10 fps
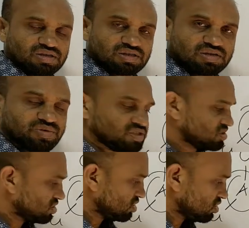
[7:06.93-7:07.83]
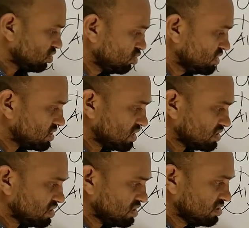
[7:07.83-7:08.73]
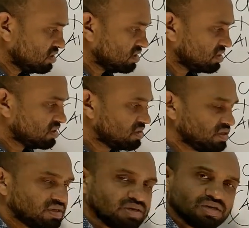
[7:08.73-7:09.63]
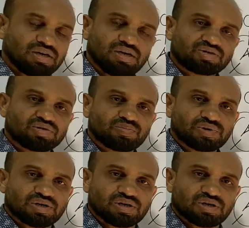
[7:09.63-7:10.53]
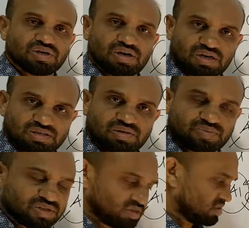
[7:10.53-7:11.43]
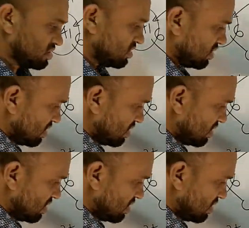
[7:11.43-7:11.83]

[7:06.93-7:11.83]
That means Lewis acid electron pair acceptors.